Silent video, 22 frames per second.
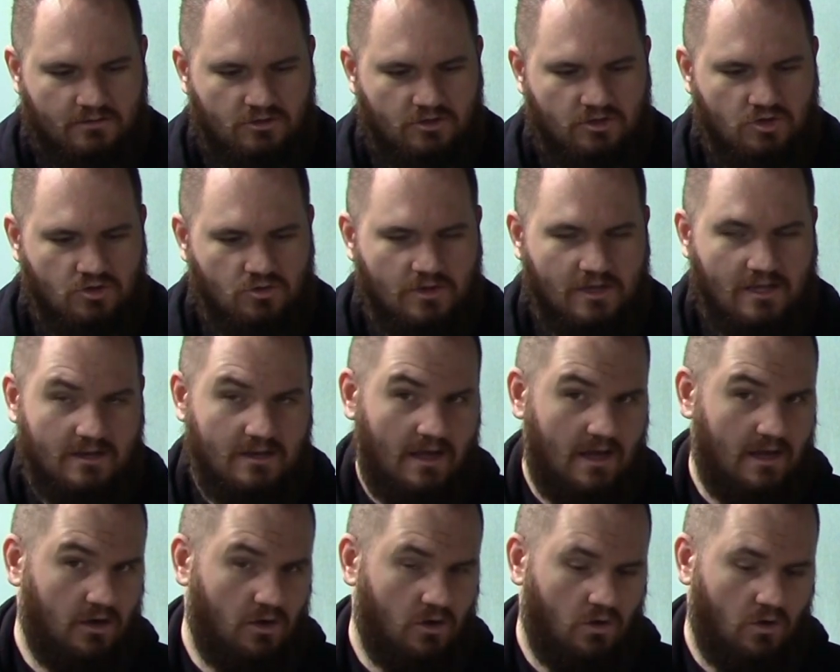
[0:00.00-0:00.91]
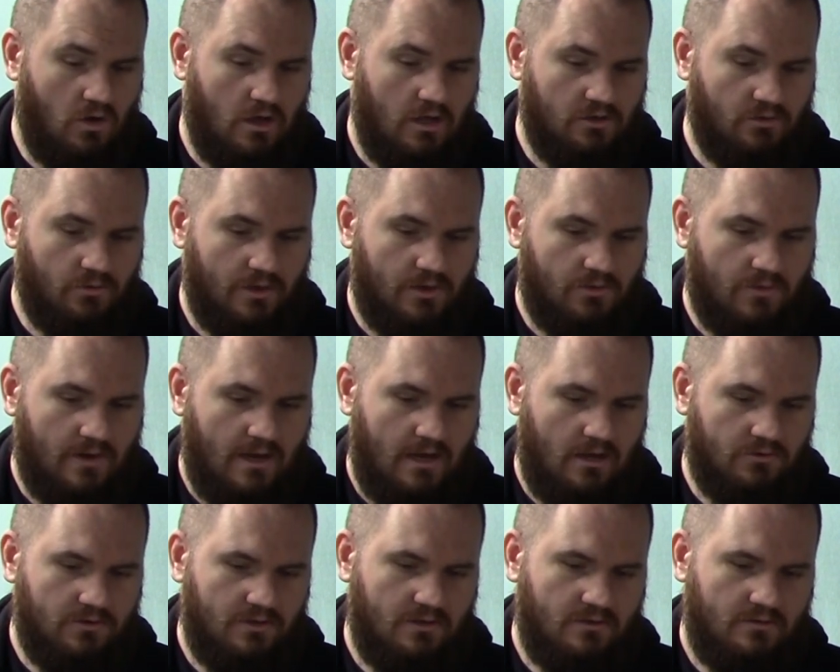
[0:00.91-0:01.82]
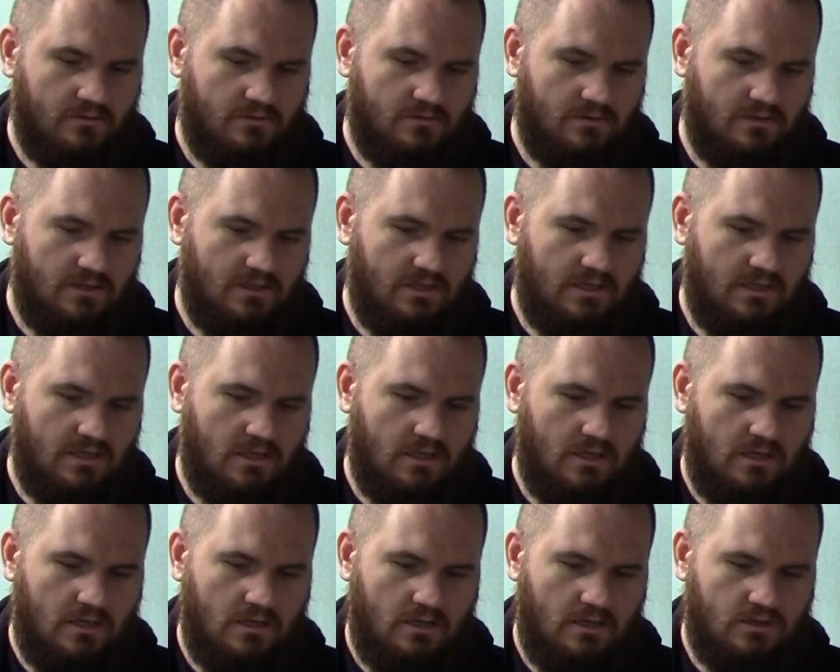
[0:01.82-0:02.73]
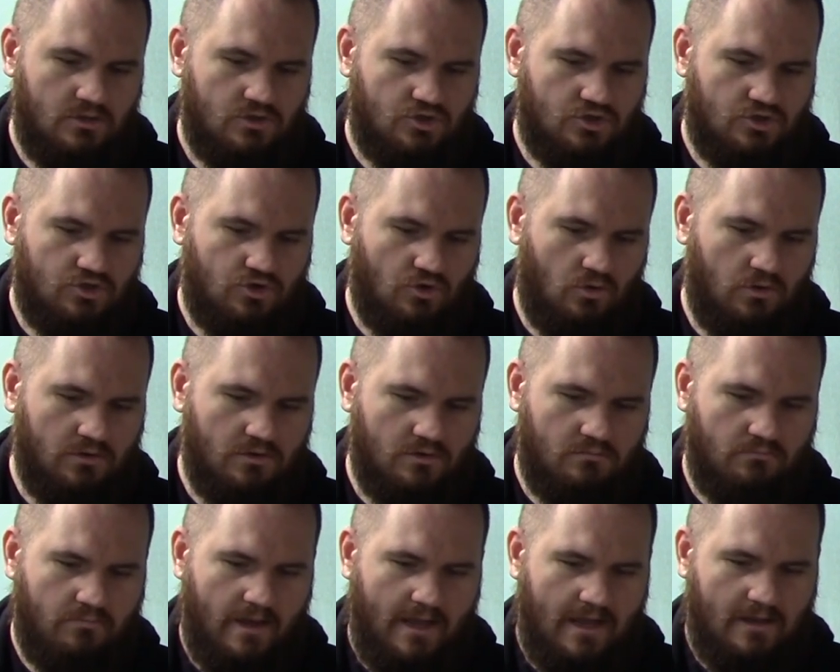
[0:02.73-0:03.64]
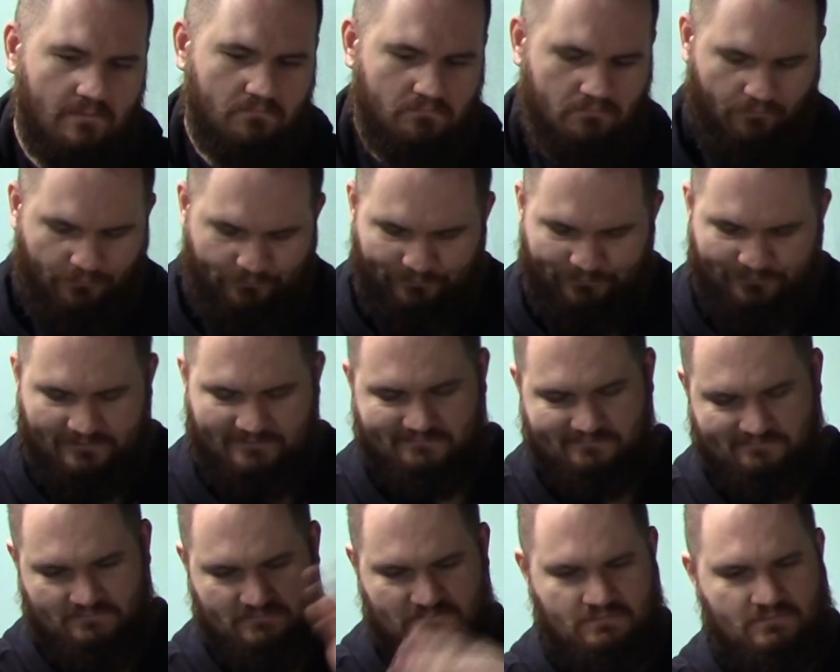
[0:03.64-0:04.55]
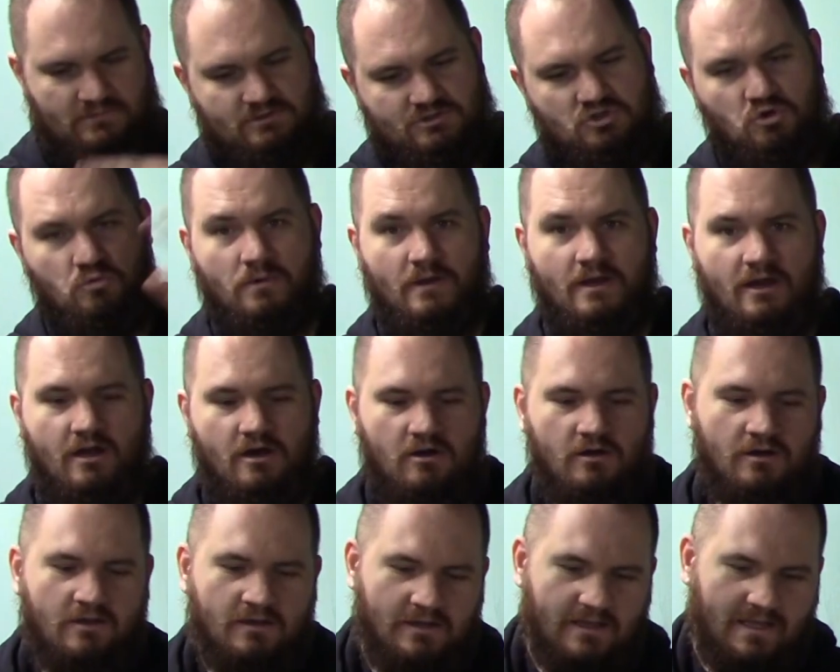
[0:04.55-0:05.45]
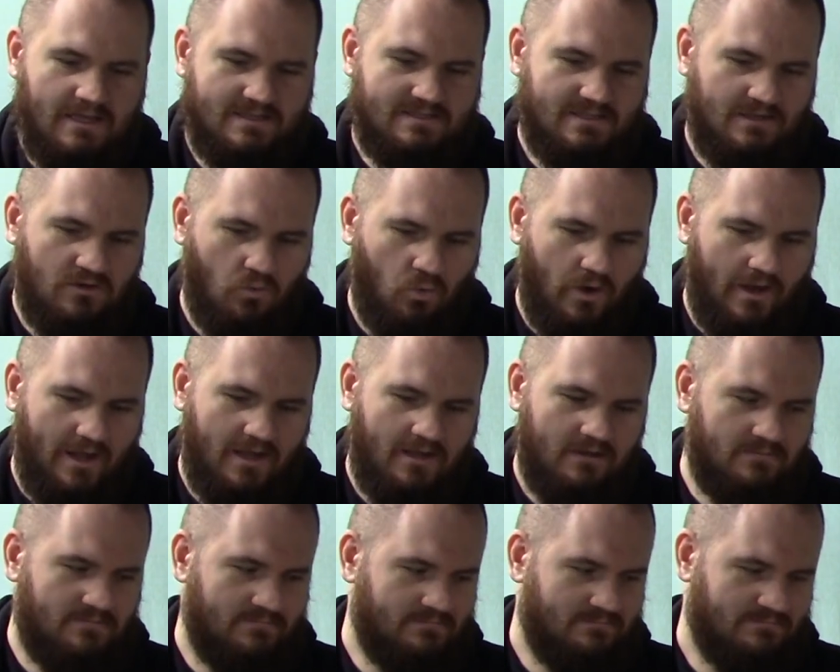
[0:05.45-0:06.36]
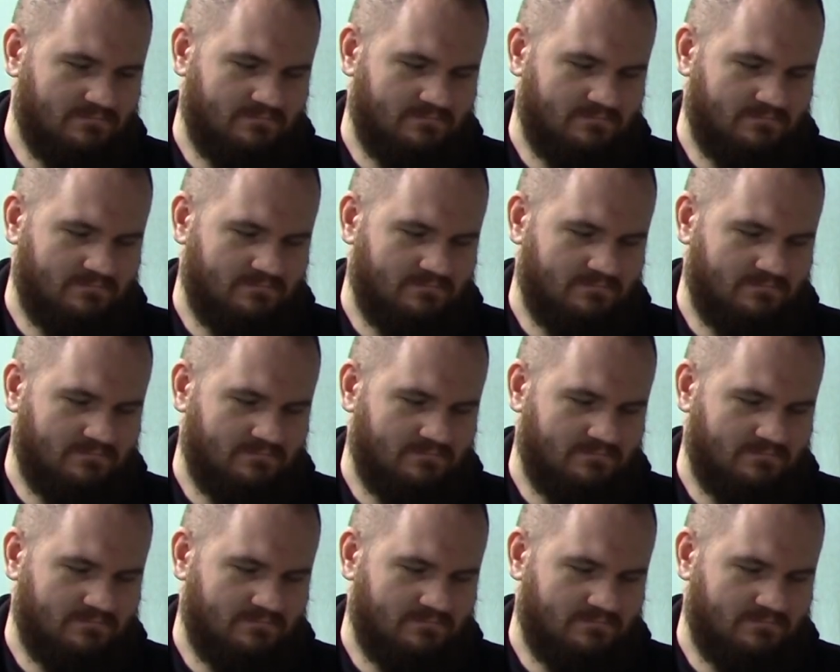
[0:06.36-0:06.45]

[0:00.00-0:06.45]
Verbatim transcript: you cannot go all the way around. The shoulder back, stupid hair, gets in the way.